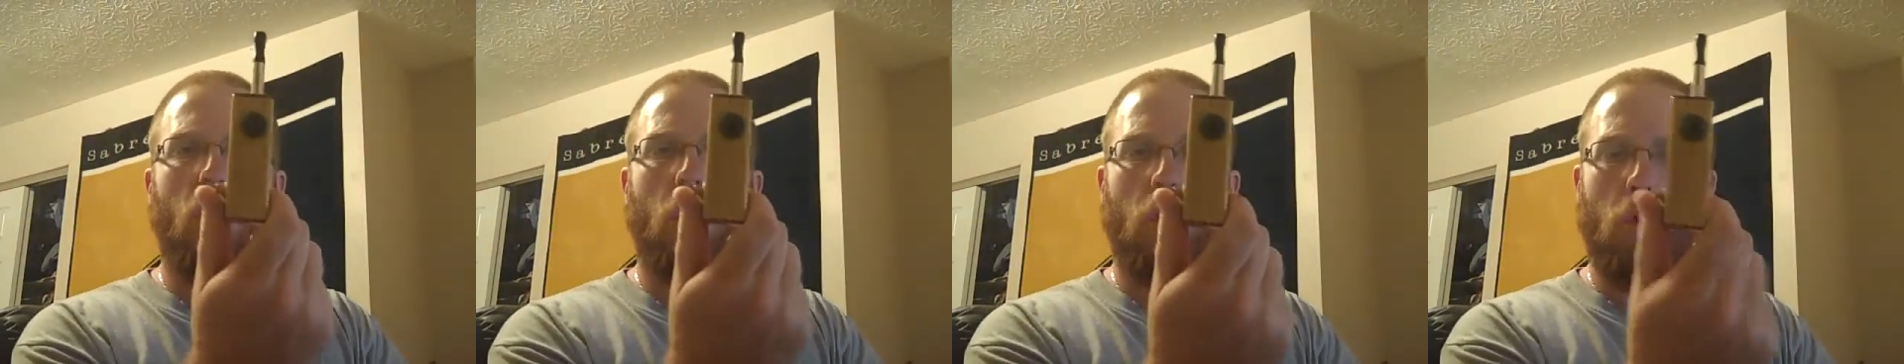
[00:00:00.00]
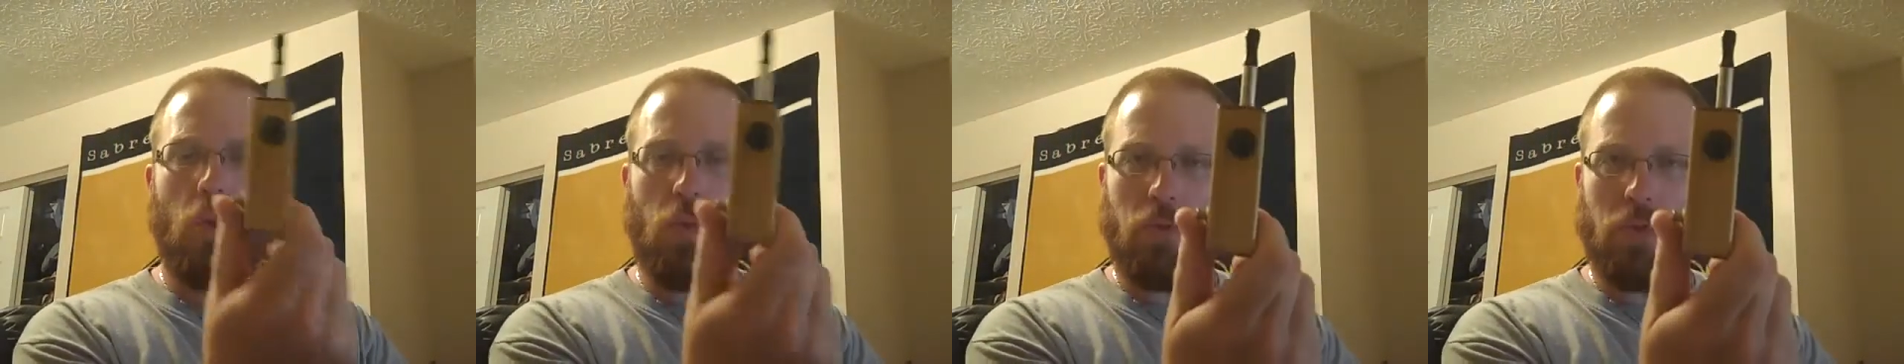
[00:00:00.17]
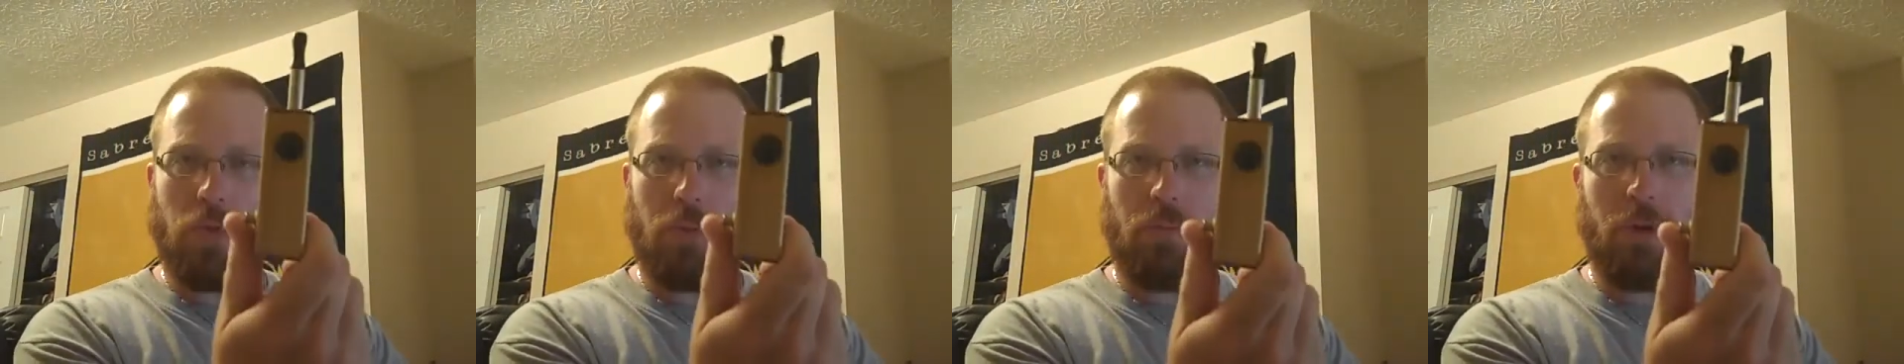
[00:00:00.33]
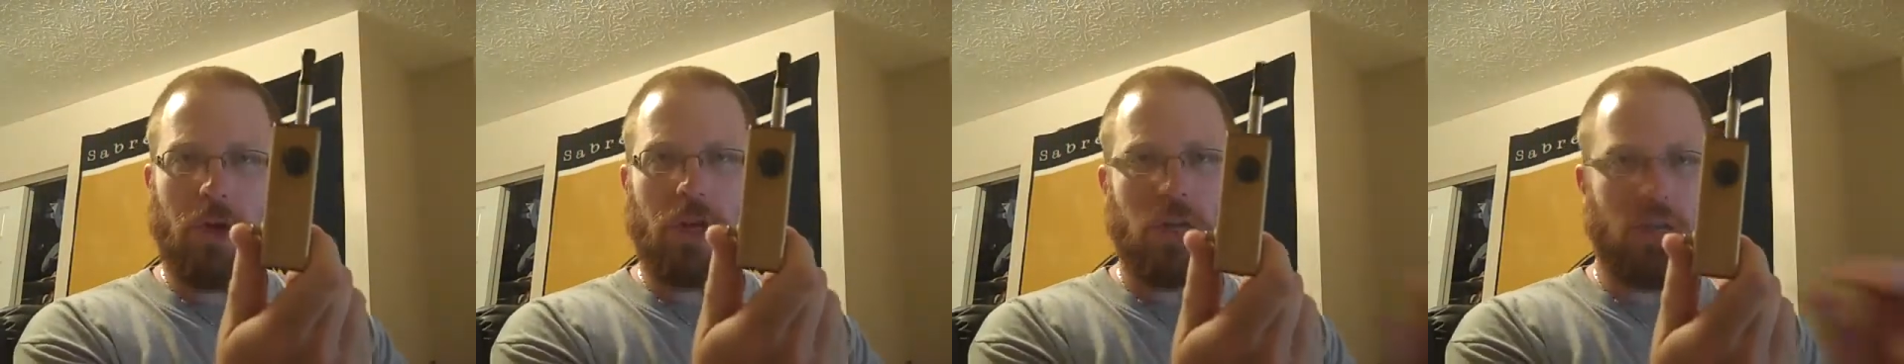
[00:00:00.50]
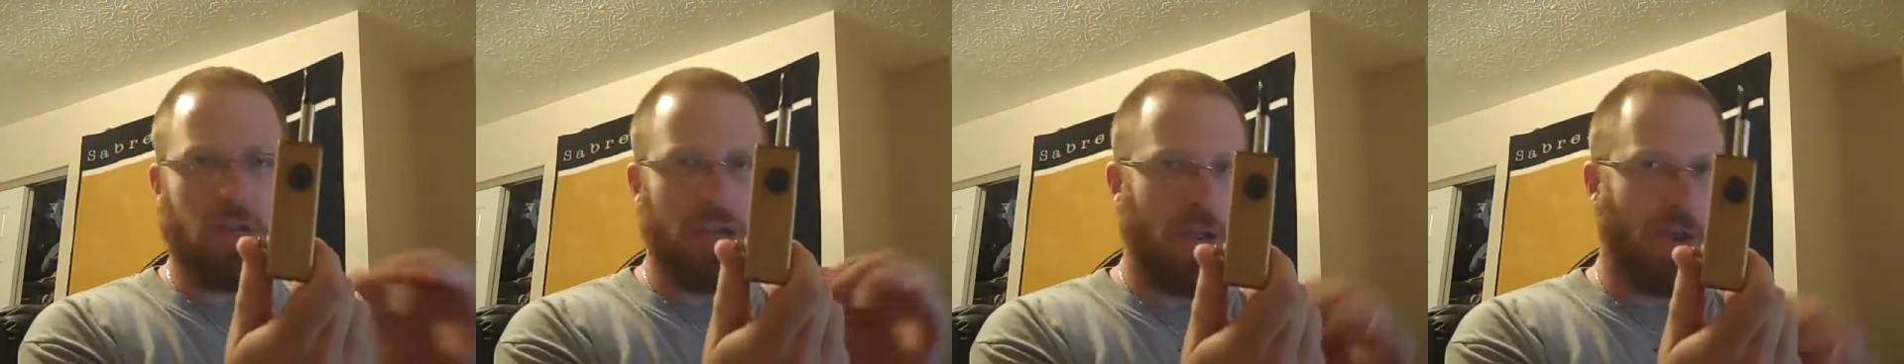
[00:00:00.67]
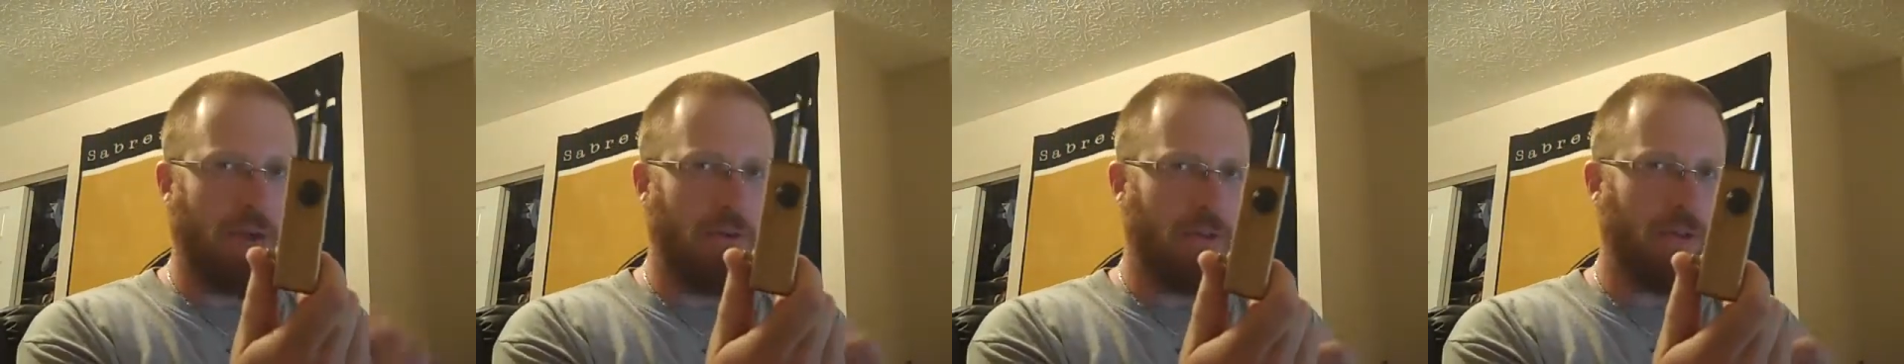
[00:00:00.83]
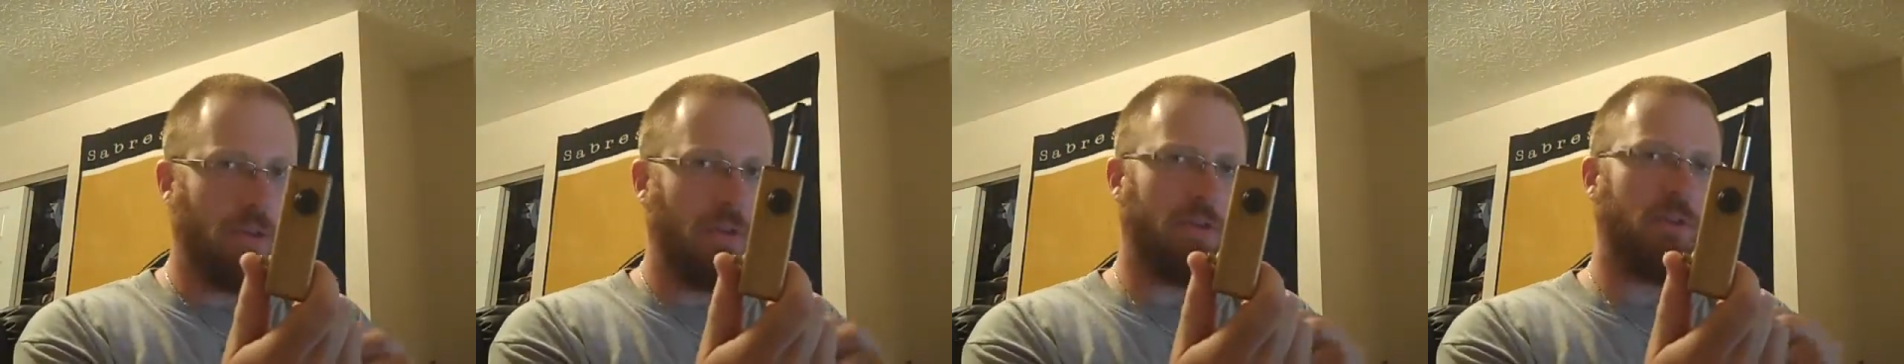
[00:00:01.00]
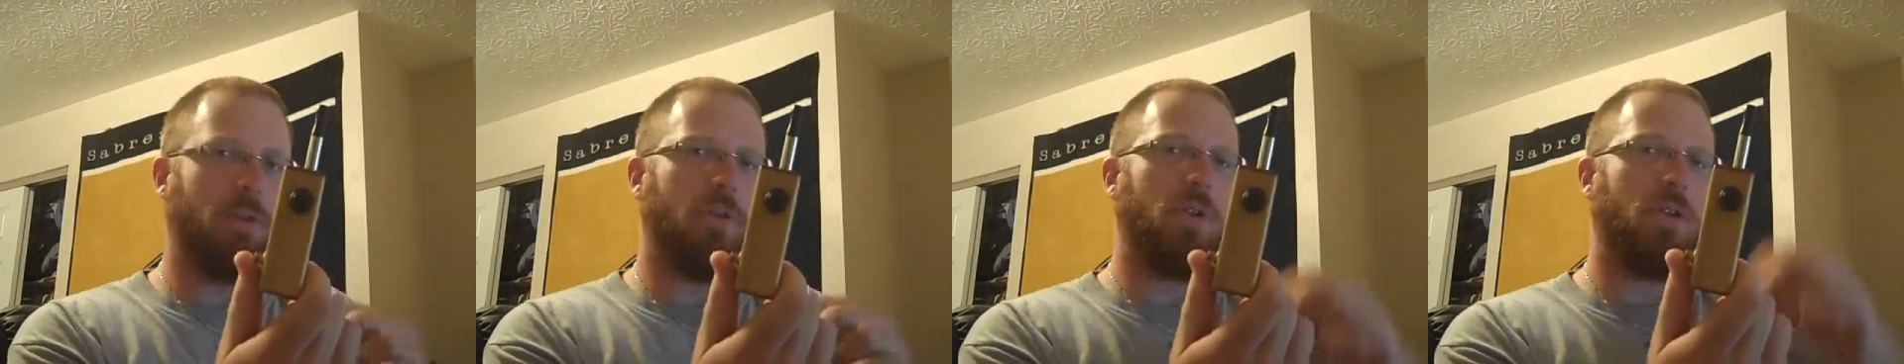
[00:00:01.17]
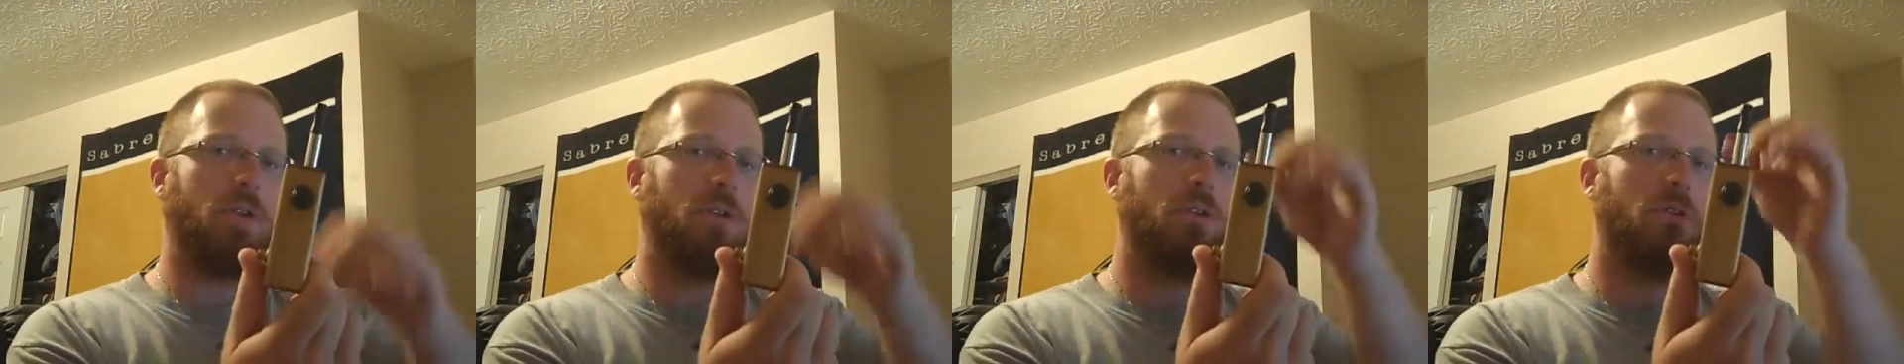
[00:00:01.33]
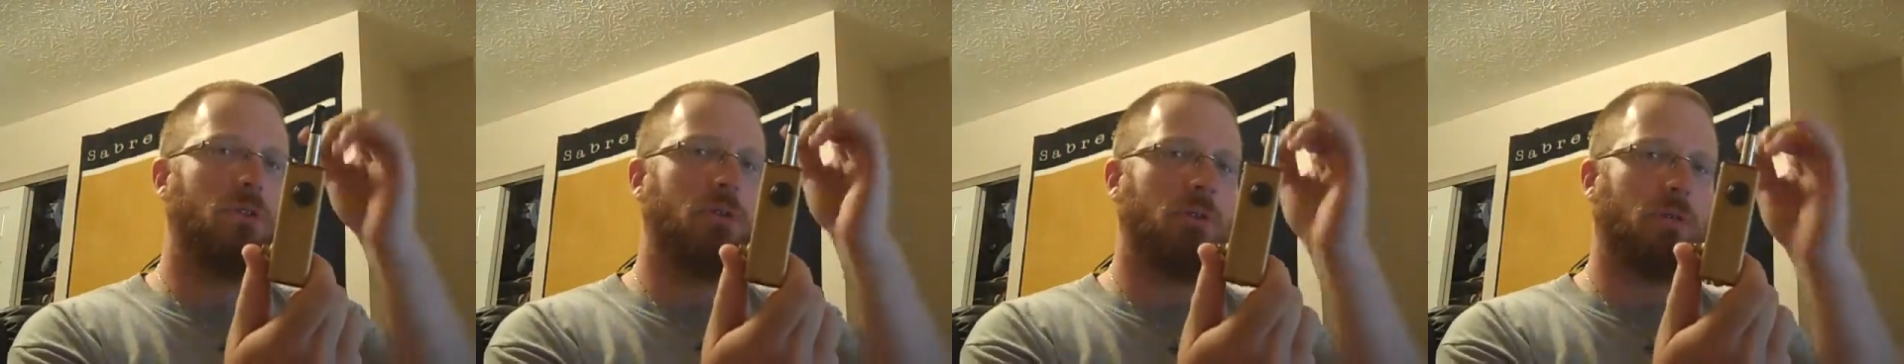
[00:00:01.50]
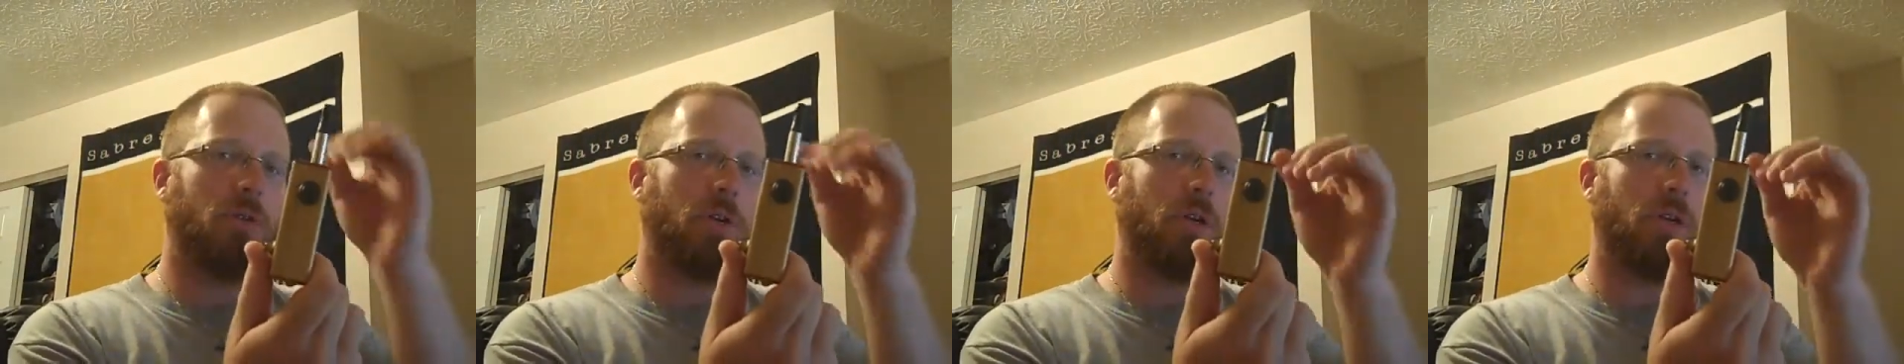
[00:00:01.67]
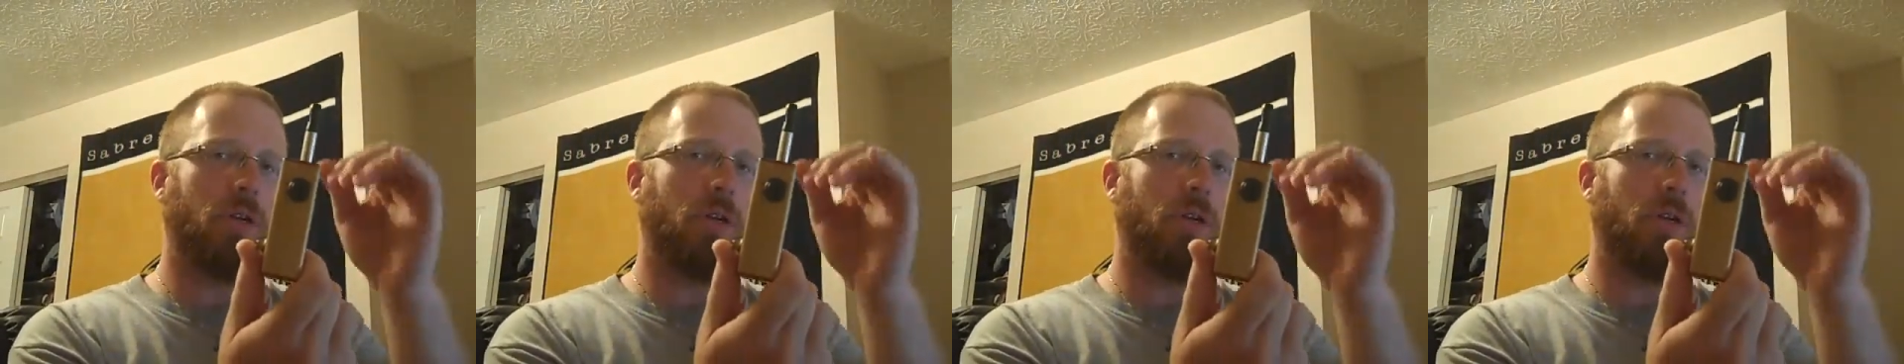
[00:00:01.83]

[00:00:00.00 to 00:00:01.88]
hold the button down and it's going to